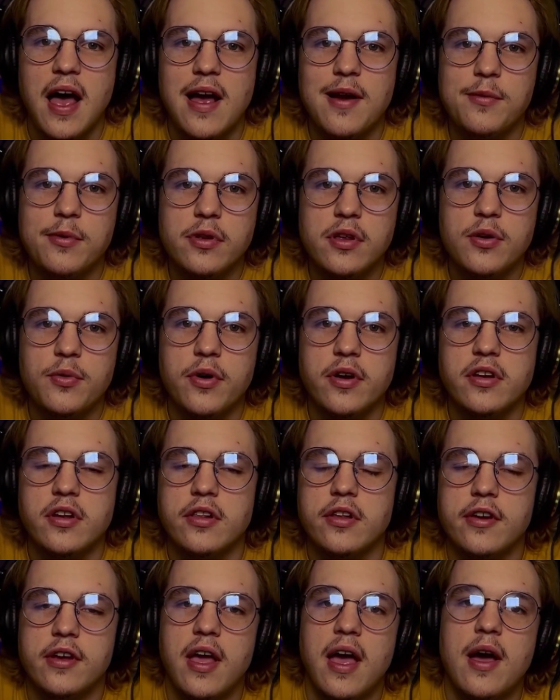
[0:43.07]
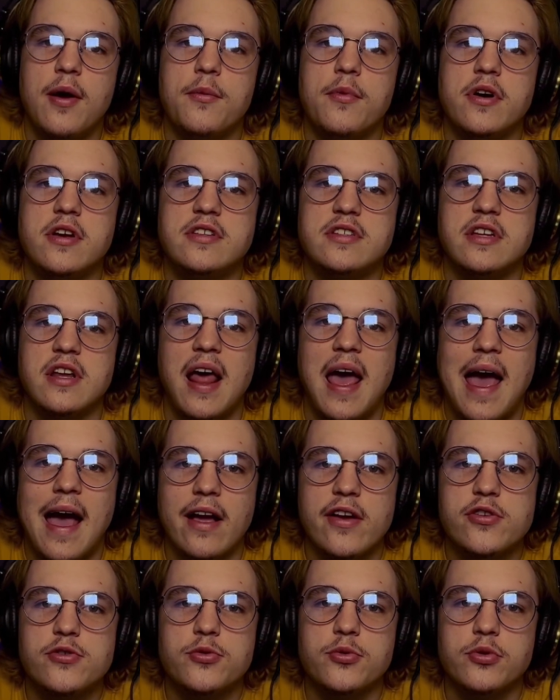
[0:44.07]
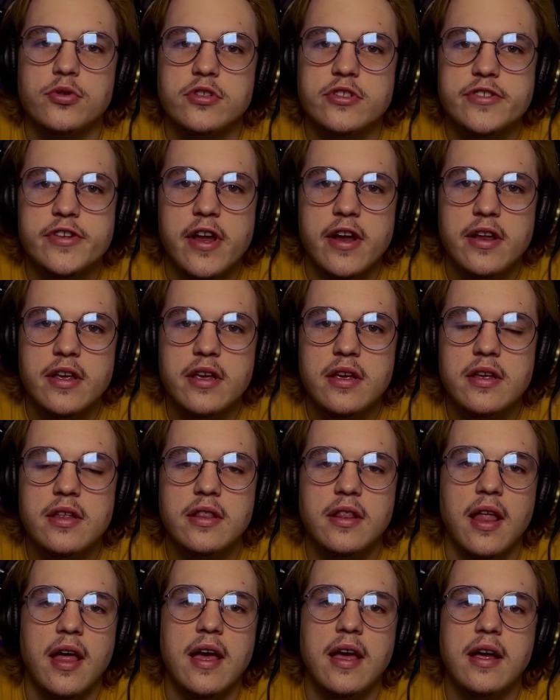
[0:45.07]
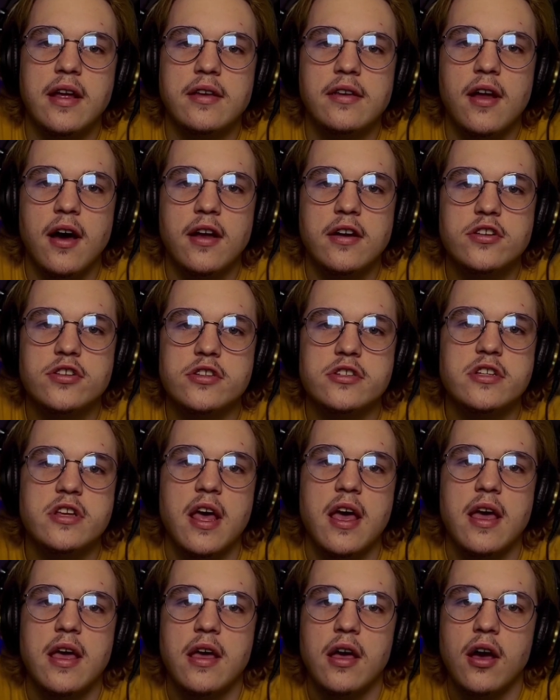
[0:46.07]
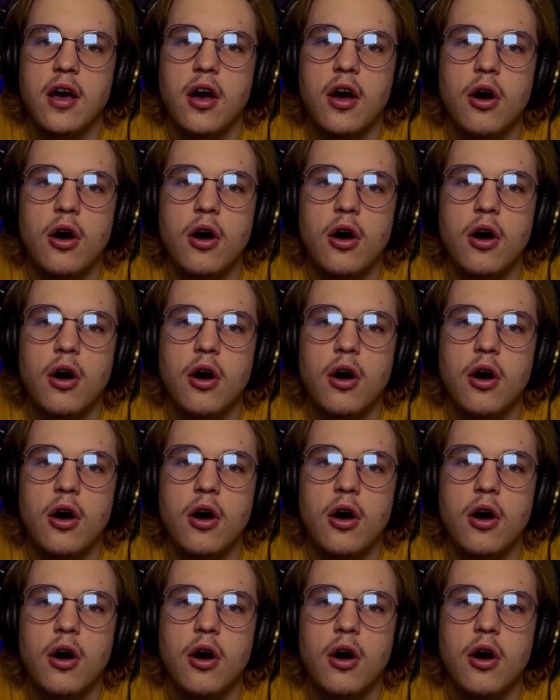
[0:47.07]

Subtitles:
I really wanted to look at was an actual study, like not just a,